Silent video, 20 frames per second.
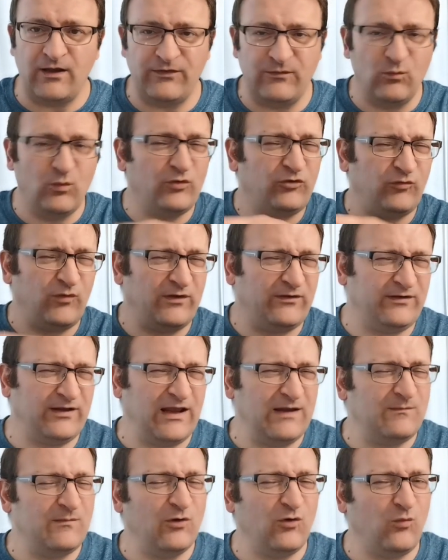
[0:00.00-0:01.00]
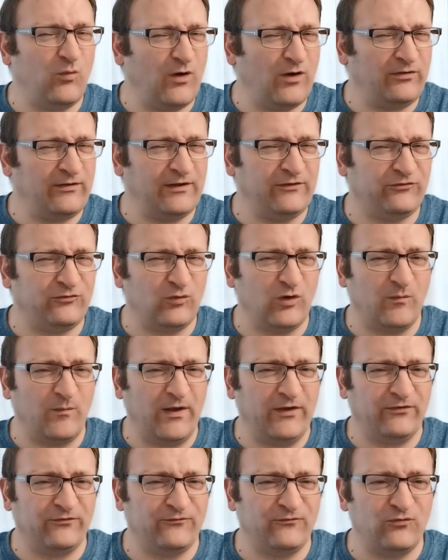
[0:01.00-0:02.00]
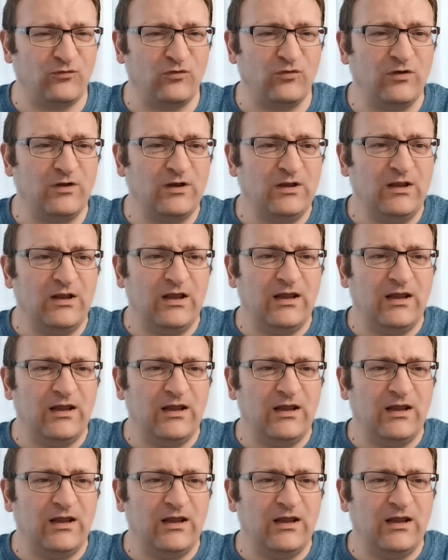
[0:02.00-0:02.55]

I think what twenty-eight mil work tends to work best for